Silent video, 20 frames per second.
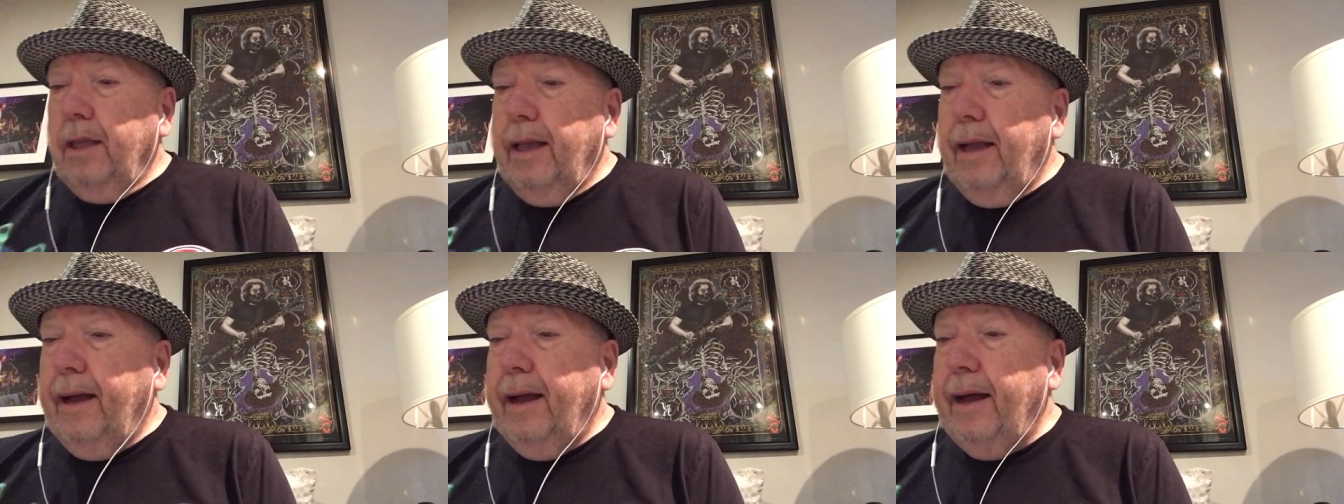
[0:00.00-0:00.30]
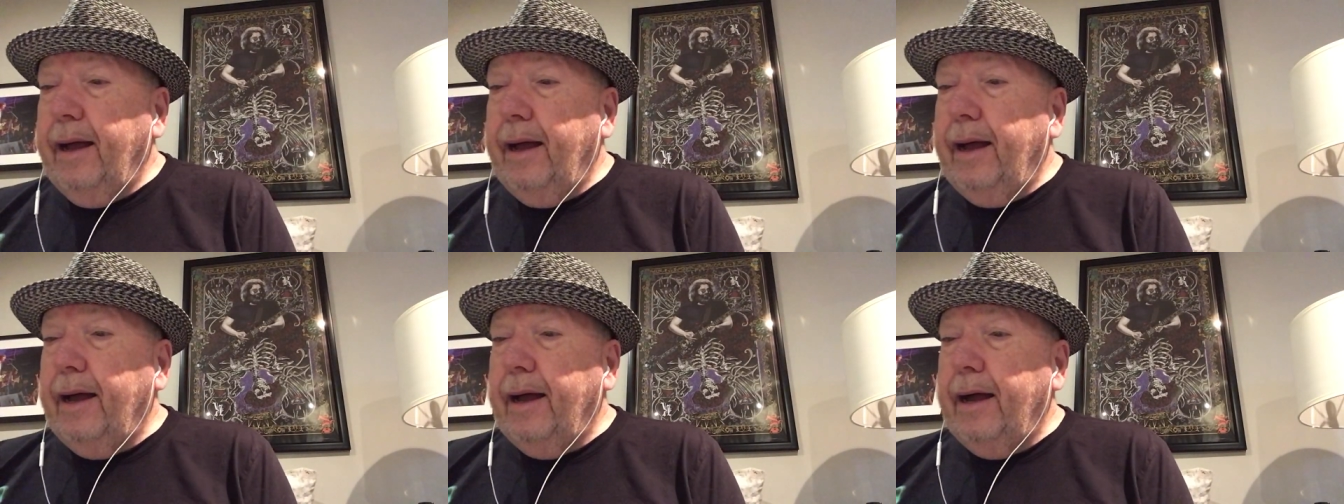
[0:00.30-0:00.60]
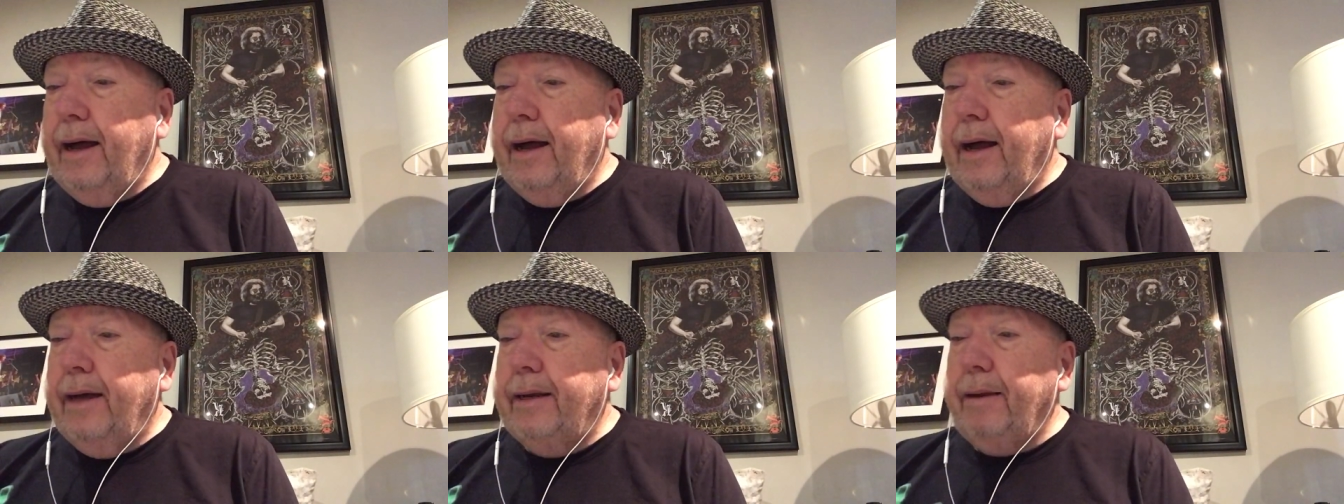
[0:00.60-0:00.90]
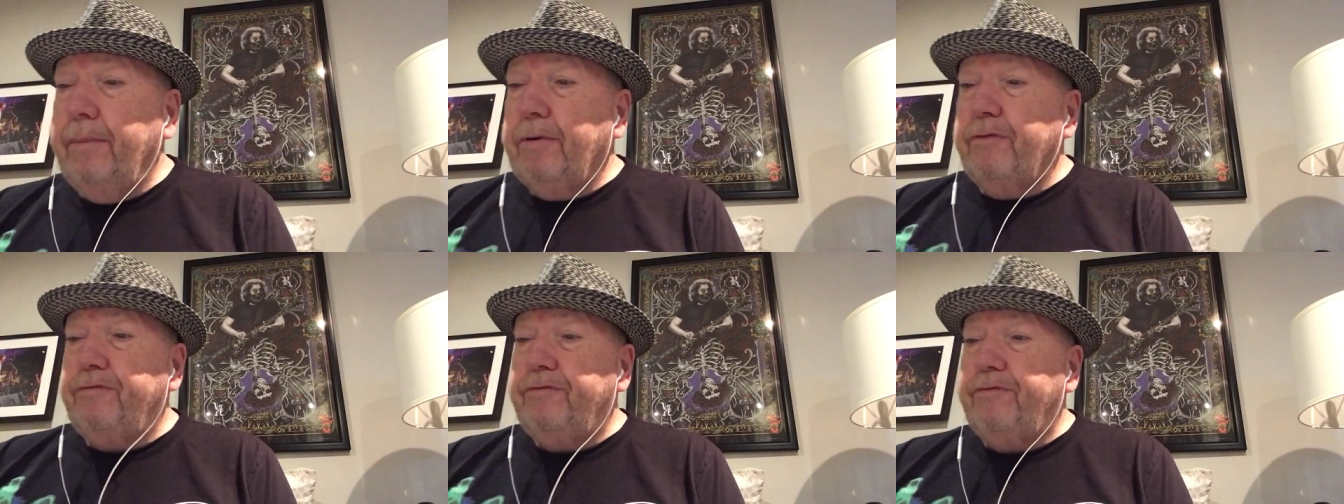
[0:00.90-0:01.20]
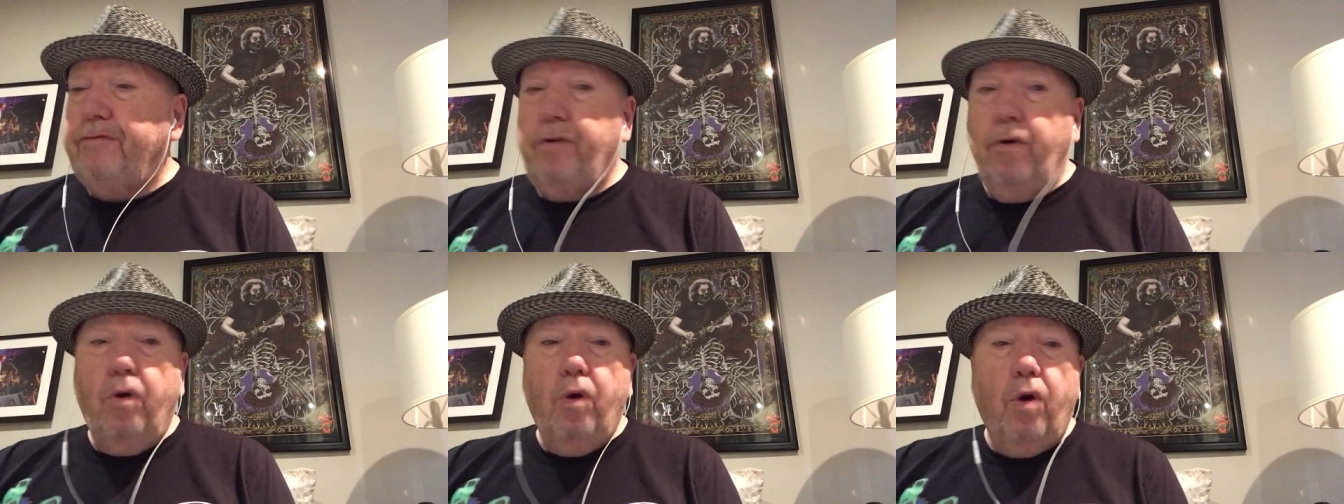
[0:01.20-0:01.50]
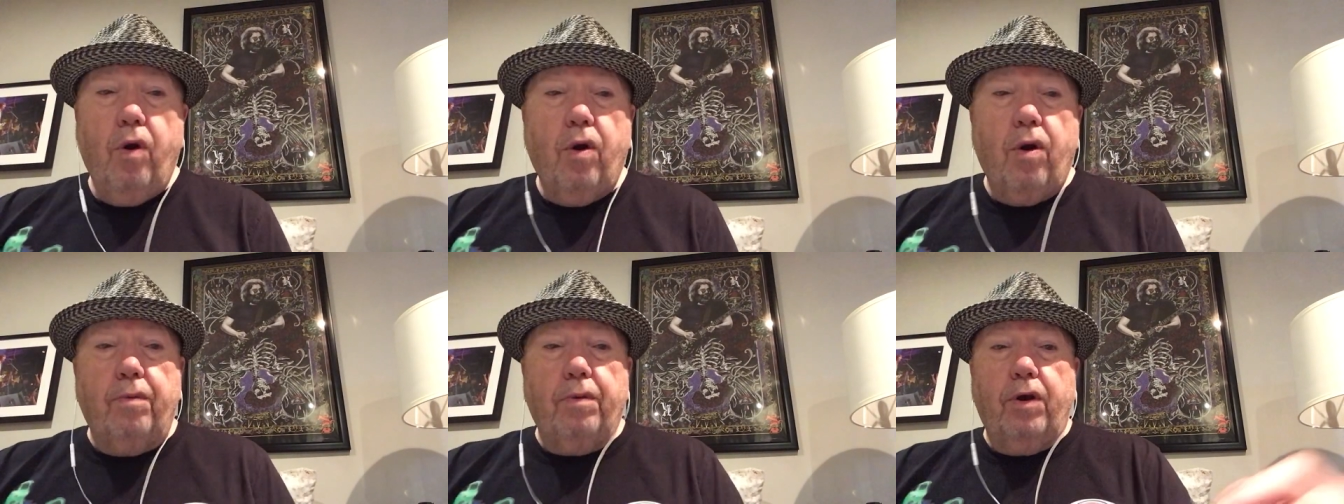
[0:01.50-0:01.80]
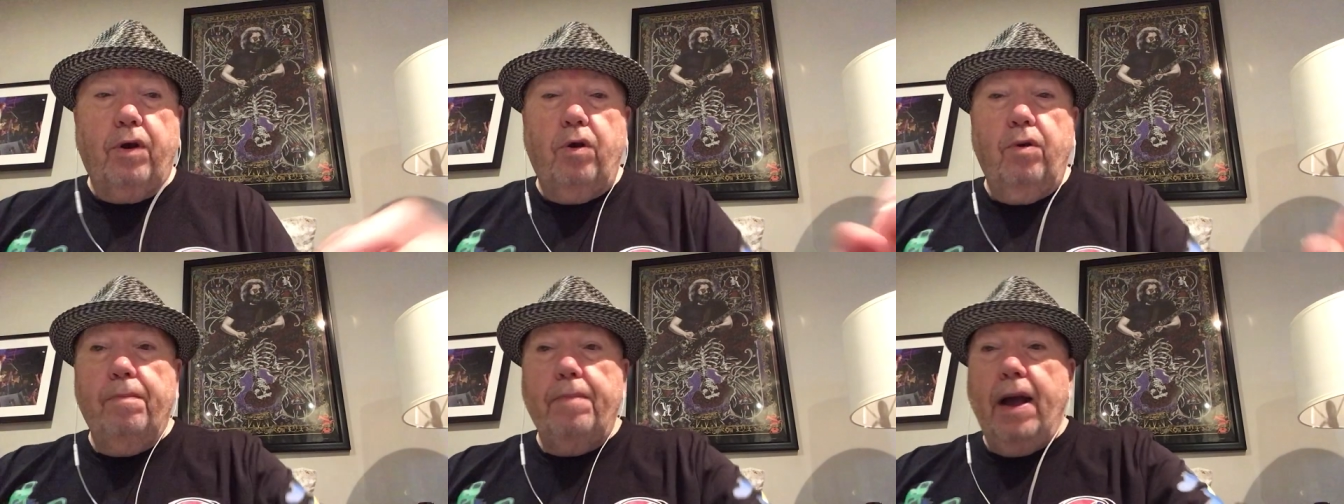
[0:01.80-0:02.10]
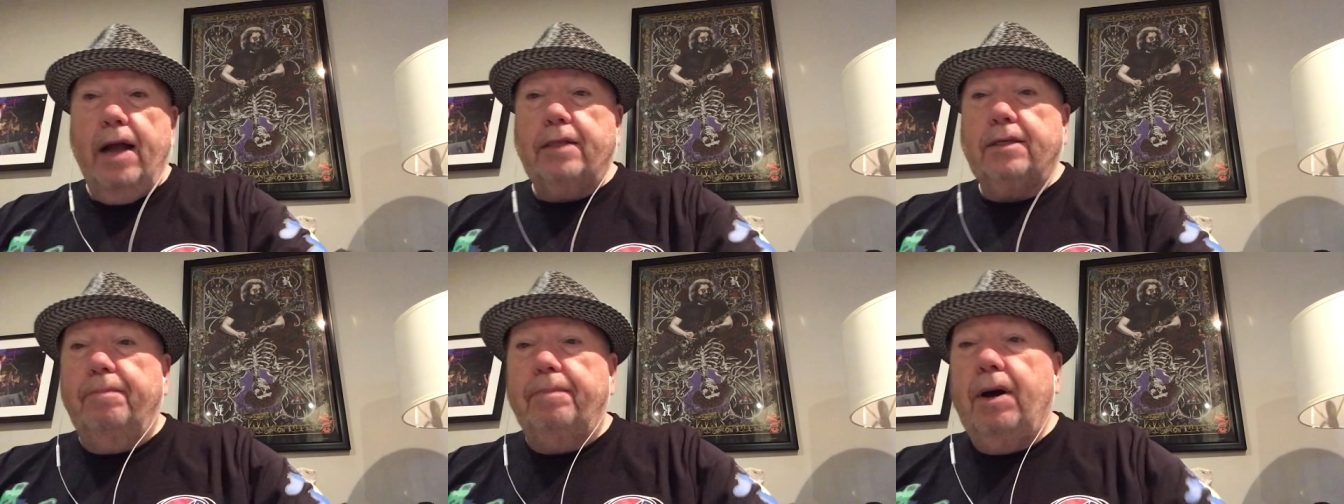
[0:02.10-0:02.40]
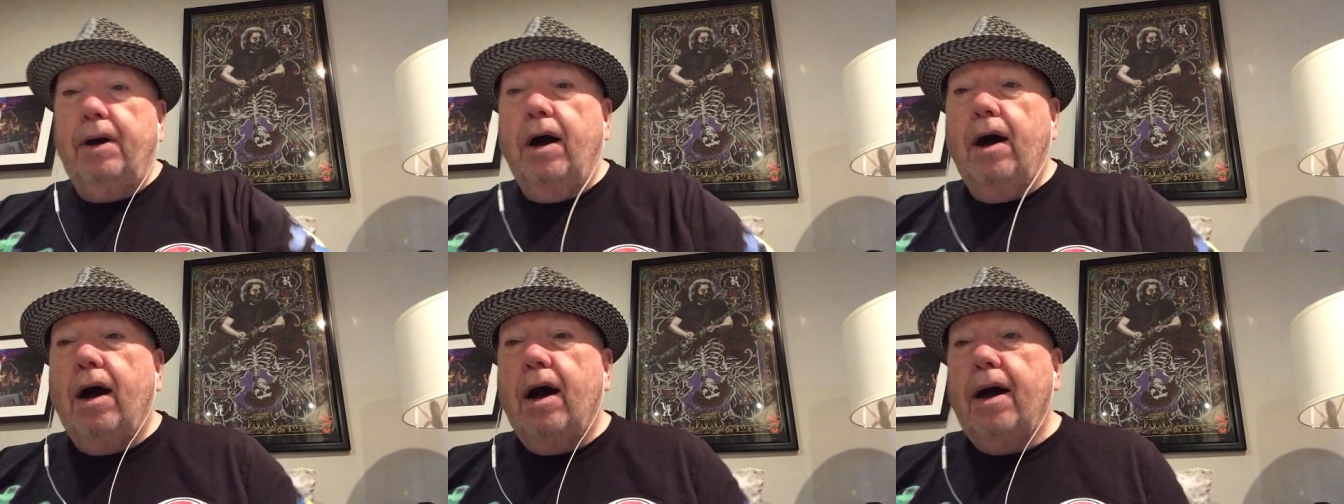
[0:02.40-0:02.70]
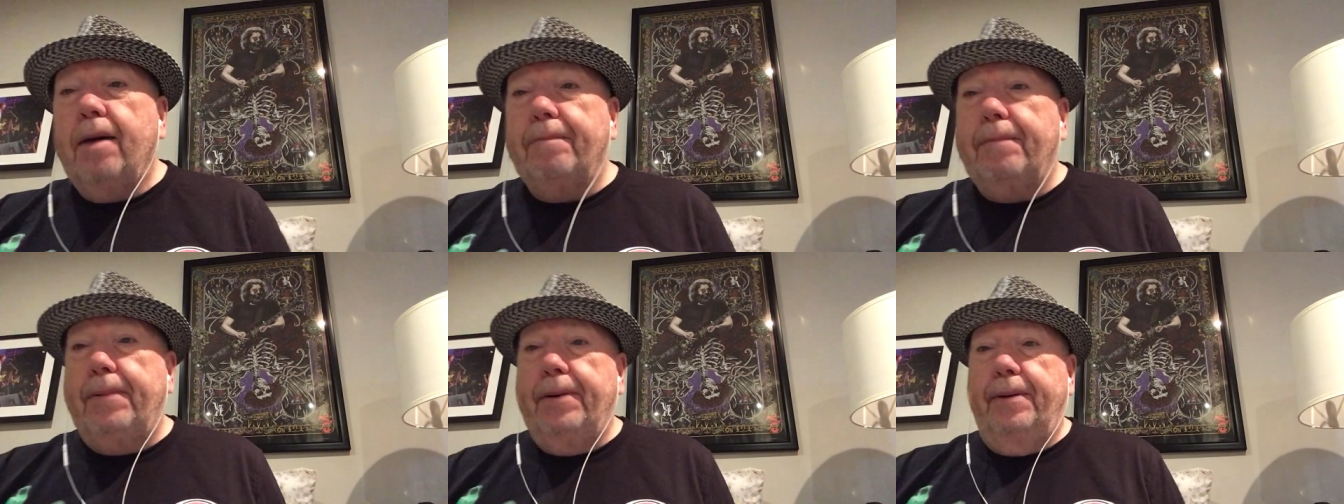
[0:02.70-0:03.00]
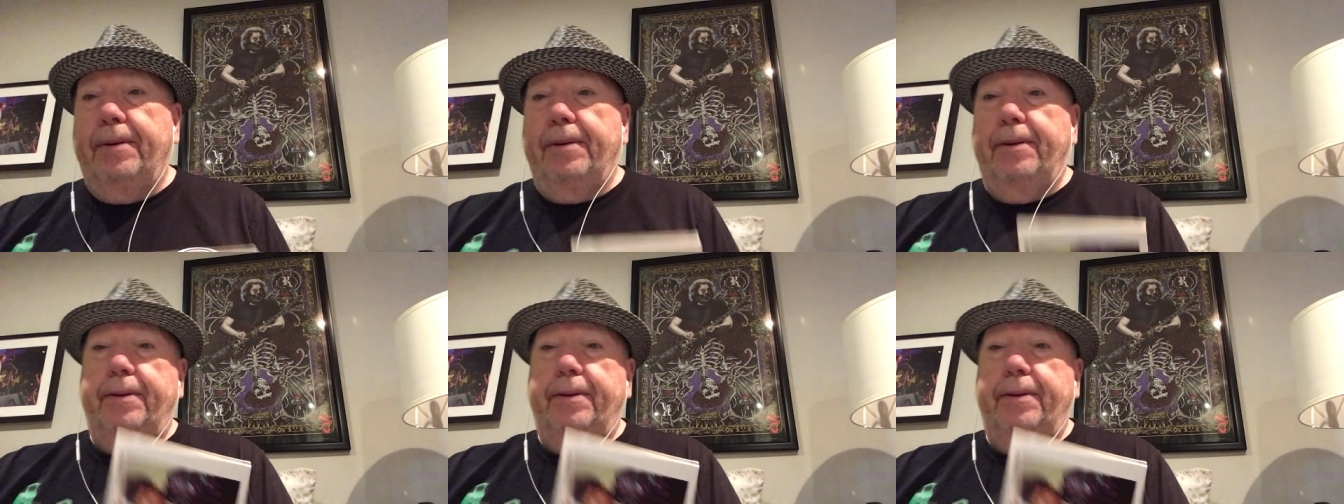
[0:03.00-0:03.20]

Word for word: Ah, number four. We're going back to Bob.